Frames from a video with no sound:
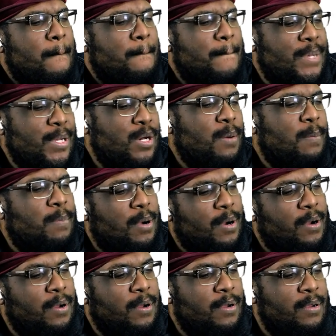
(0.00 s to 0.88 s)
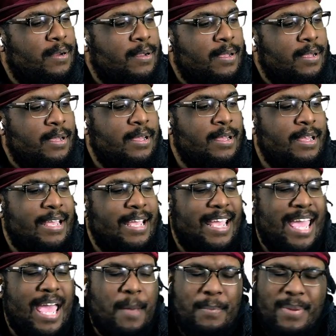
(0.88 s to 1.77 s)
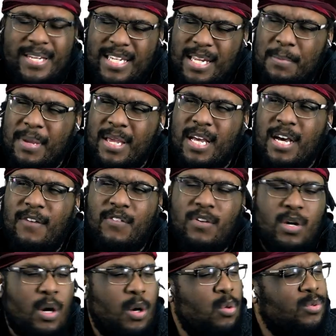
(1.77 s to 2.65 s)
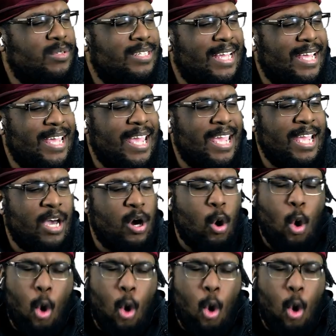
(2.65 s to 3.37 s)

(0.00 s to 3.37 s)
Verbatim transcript: Bill Burr, epidemic of gold digging